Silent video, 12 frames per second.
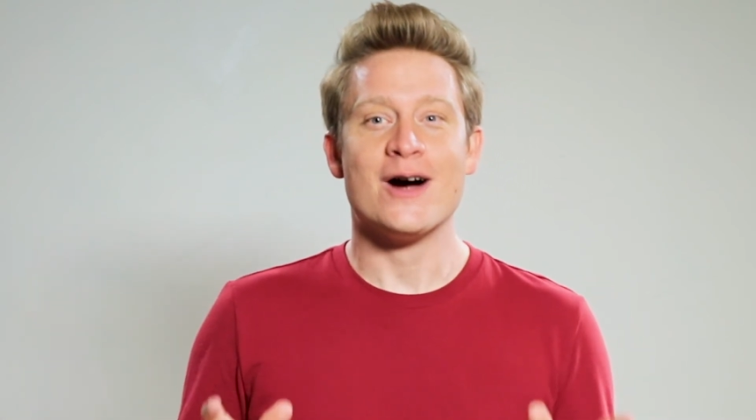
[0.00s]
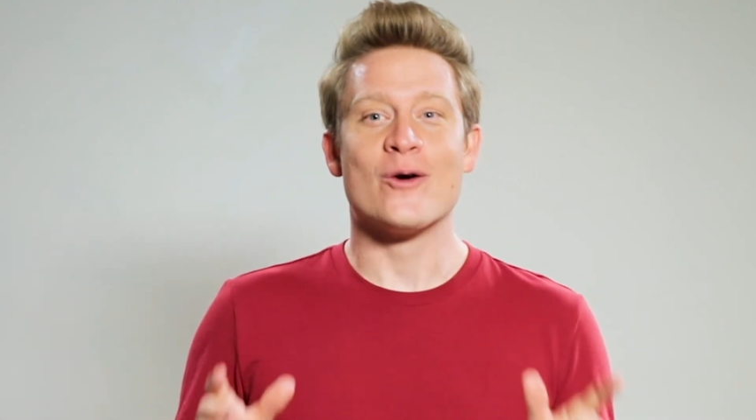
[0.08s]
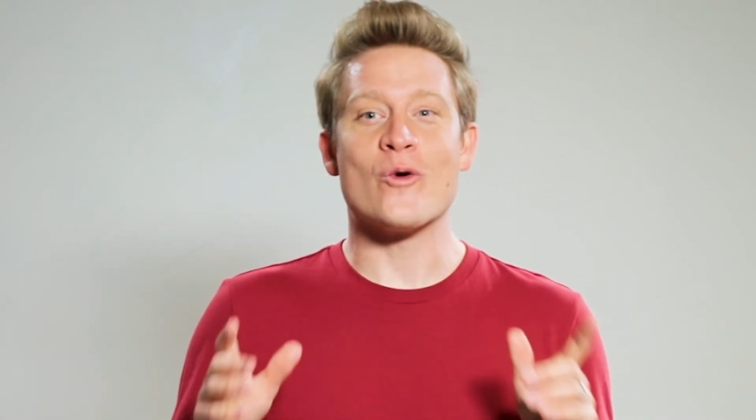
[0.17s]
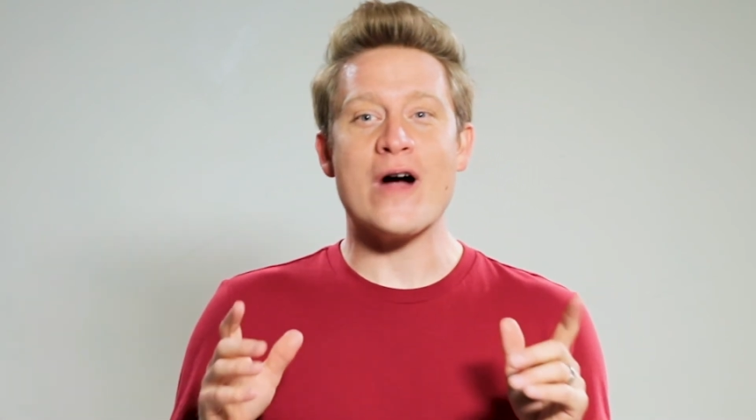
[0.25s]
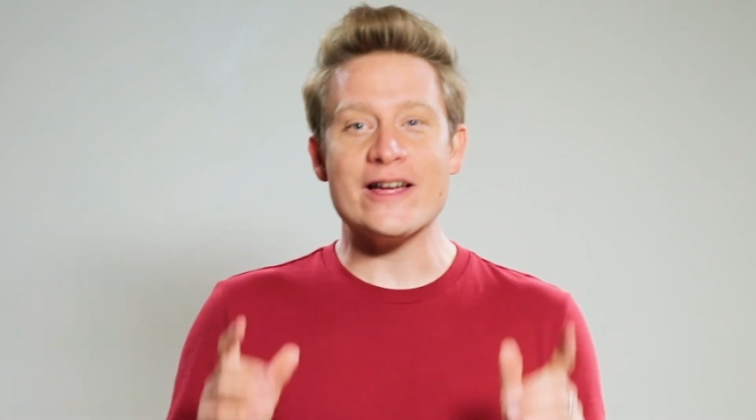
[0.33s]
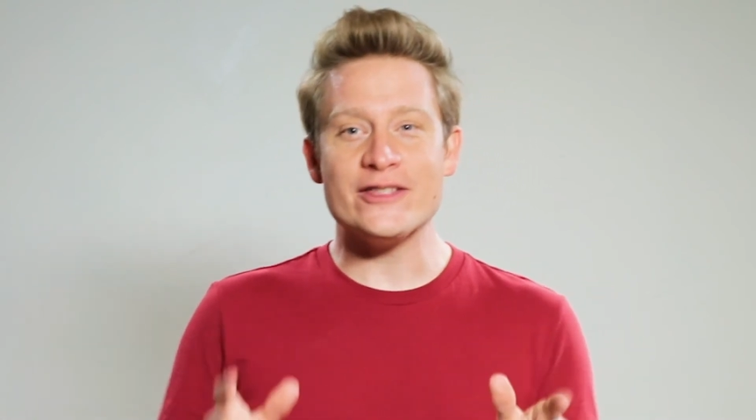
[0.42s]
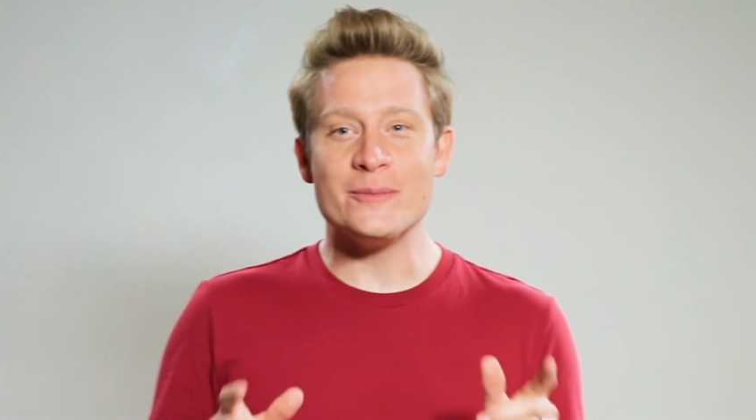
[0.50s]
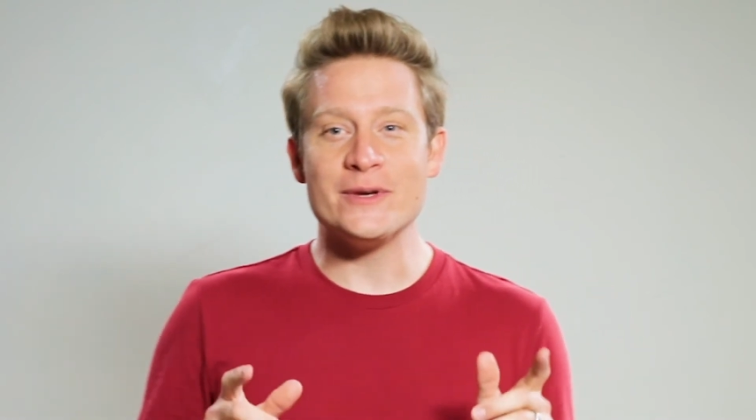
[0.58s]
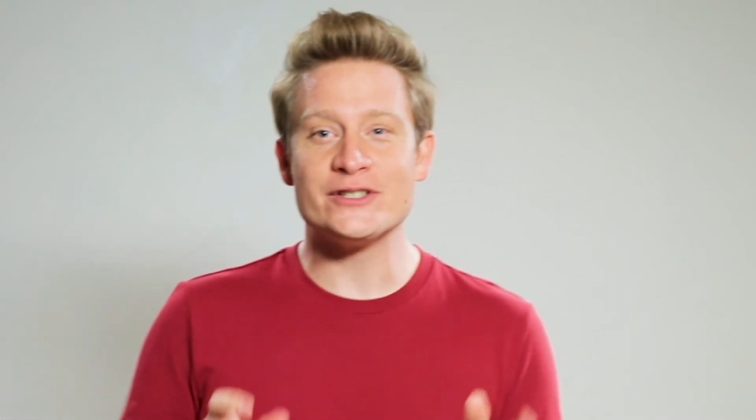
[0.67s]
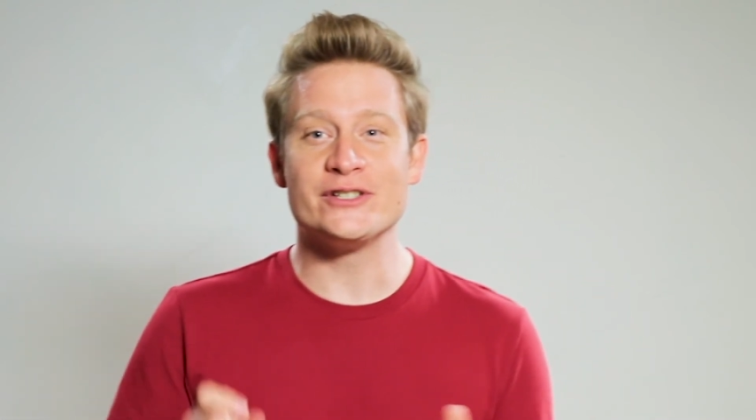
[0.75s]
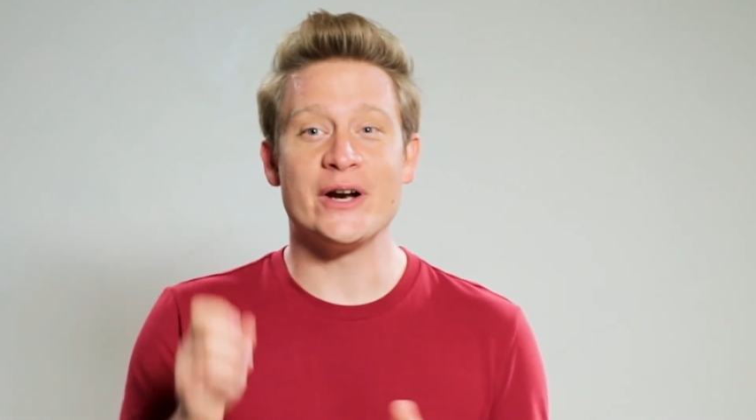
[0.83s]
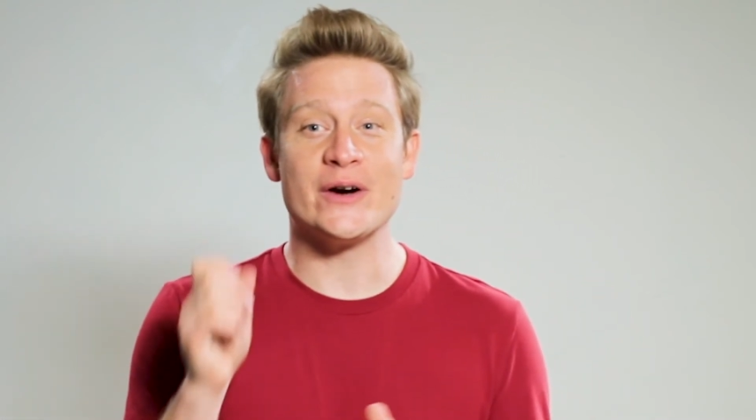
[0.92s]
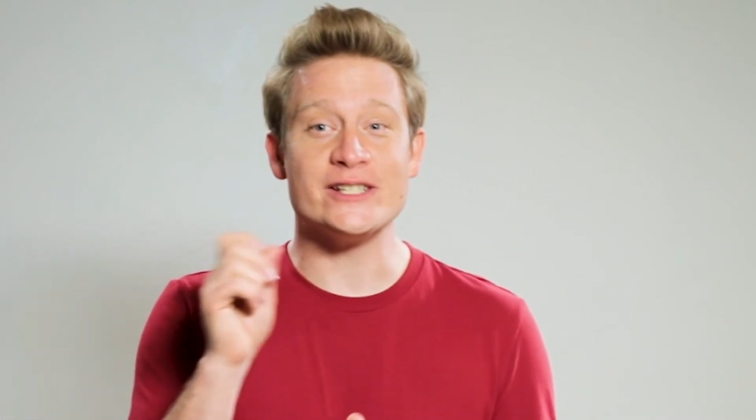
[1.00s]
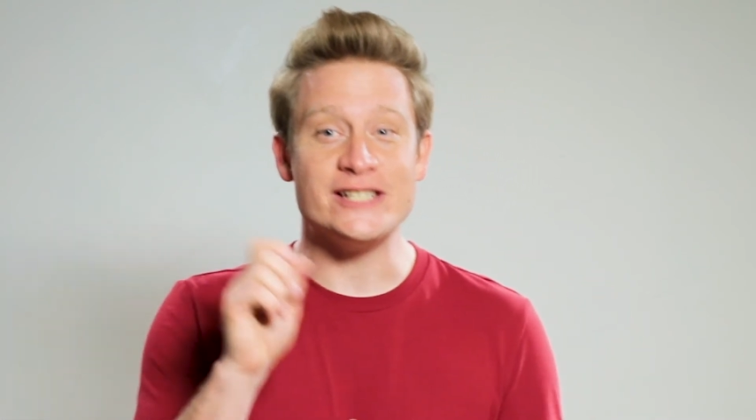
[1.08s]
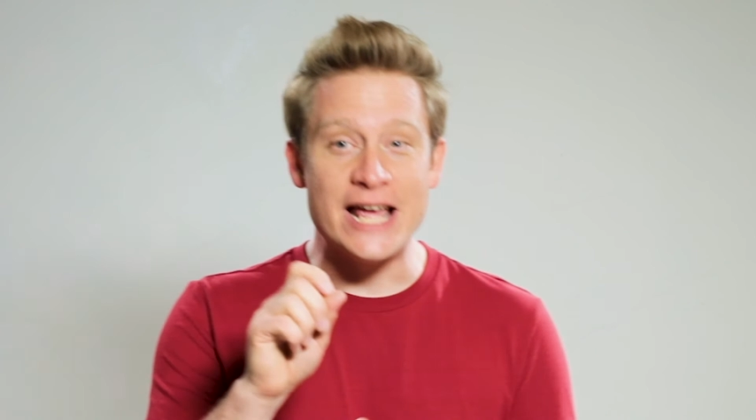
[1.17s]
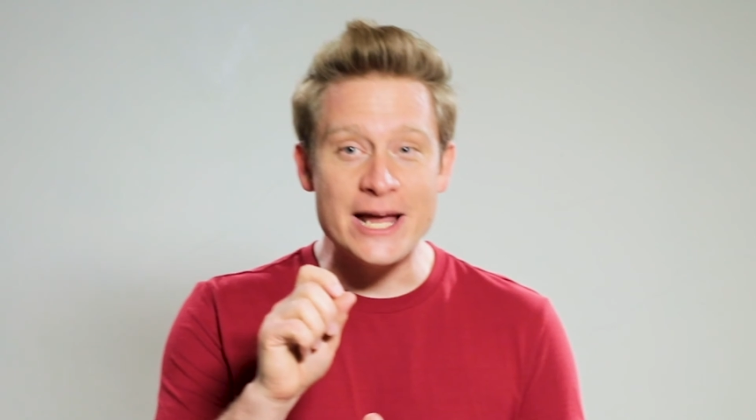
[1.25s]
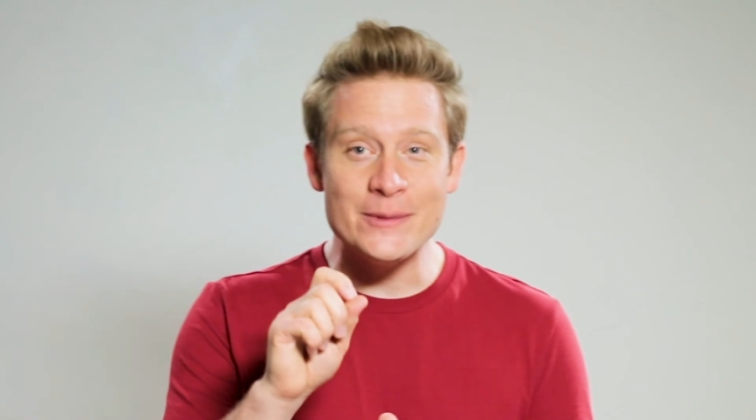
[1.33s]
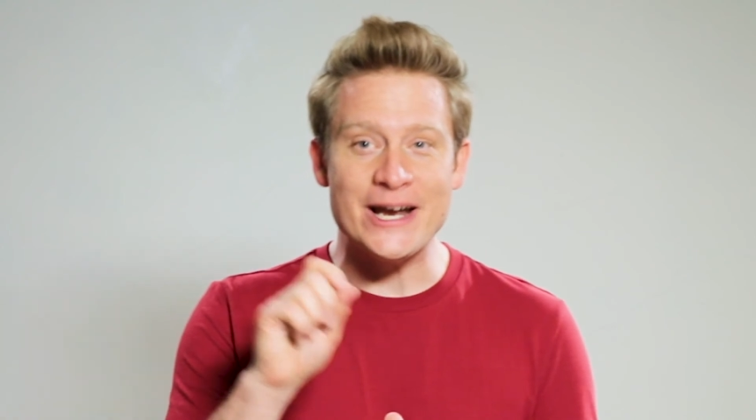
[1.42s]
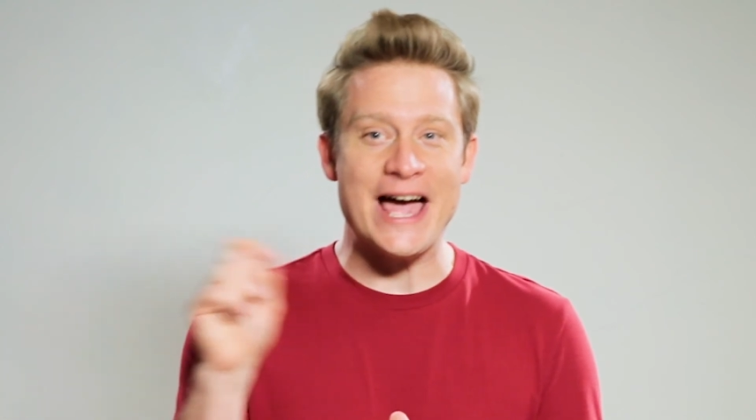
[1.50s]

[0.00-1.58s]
write the missionary's name and